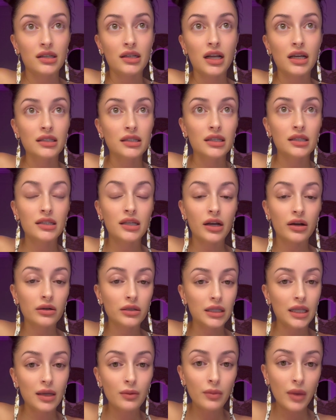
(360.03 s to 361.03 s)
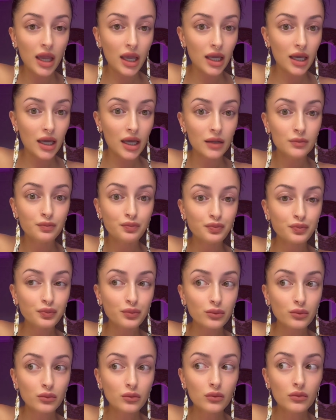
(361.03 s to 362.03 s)
necessarily make it
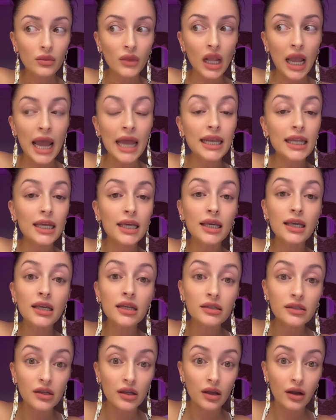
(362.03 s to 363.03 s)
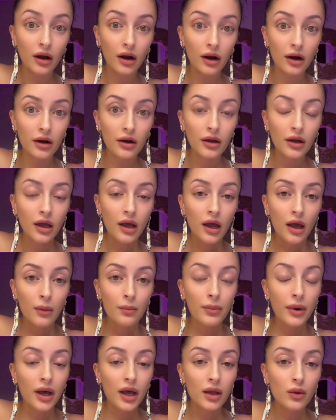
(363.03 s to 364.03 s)
any easier,
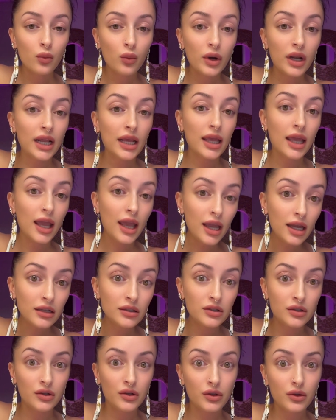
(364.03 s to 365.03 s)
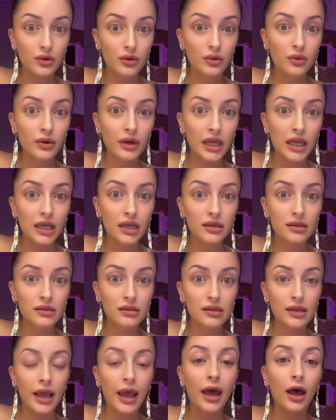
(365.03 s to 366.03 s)
but what it can do
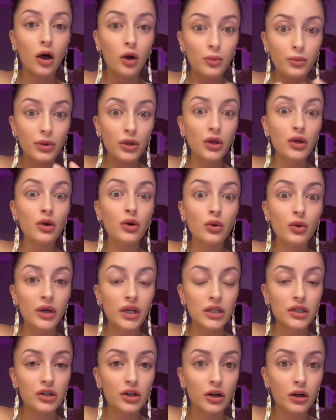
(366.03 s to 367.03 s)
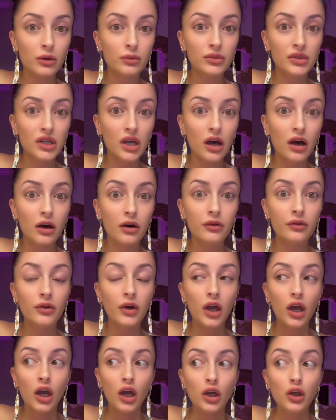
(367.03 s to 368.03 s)
is help you in terms of
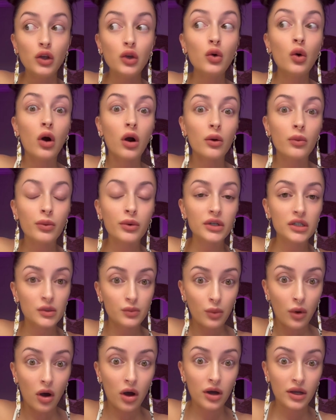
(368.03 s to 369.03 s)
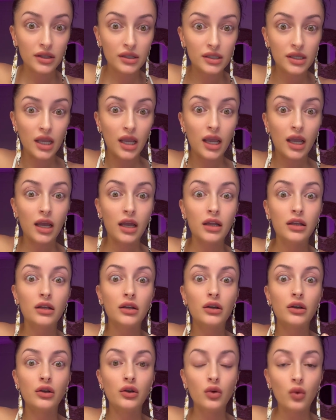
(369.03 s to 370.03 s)
your response and
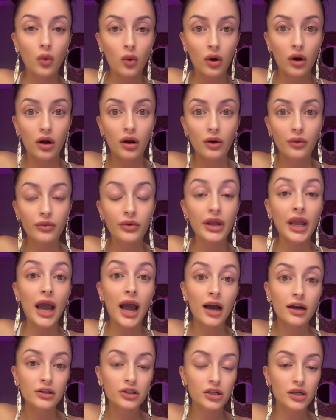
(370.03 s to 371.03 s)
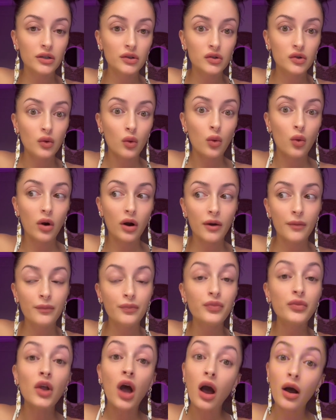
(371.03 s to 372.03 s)
your reactions, or
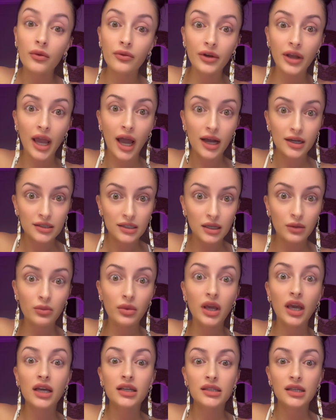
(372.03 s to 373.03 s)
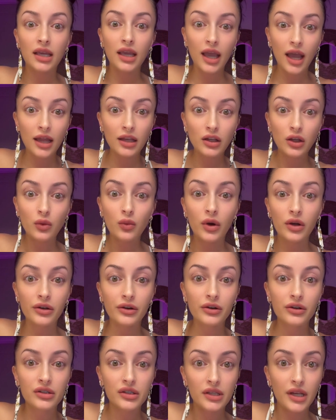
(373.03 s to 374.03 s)
not reacting, because again, you
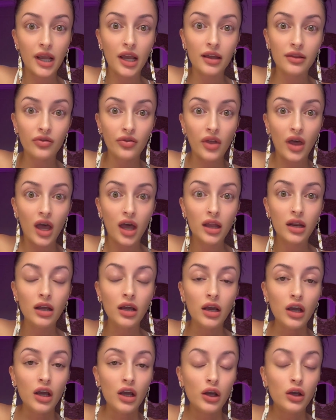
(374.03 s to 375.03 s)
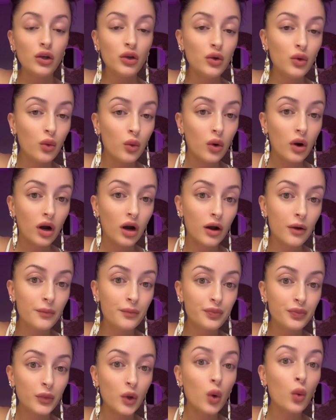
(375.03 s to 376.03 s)
understand that your
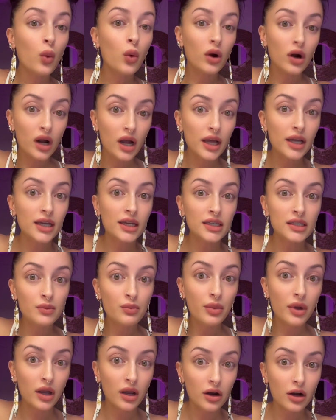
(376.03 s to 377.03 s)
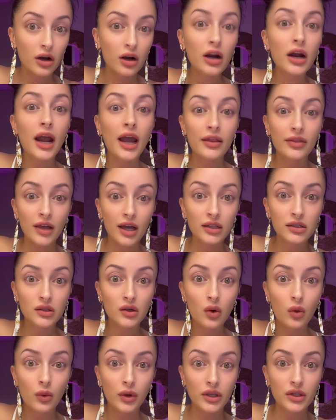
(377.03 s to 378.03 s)
aura is bigger, and that's
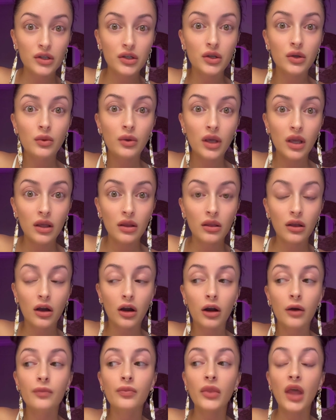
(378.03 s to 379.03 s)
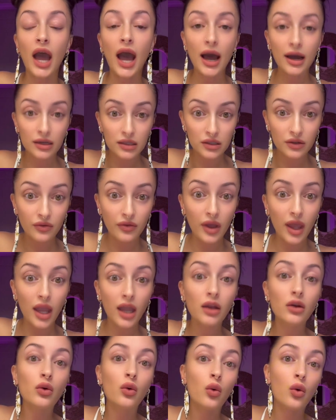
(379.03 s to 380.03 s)
going to either
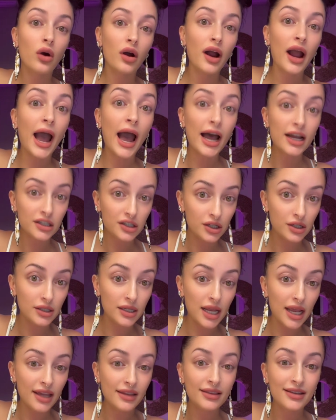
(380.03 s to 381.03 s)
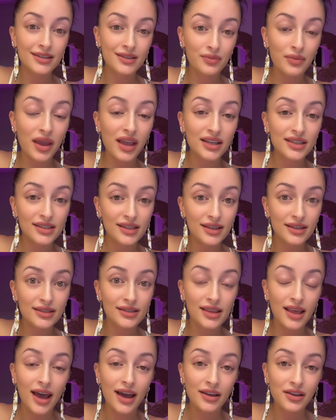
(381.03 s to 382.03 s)
activate or agitate the spaces
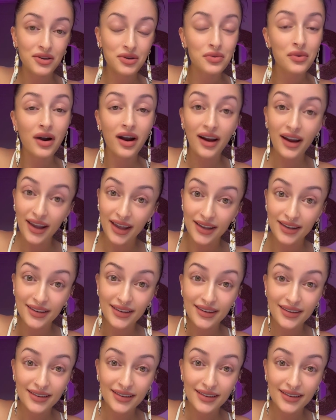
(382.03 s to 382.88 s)
that you are in.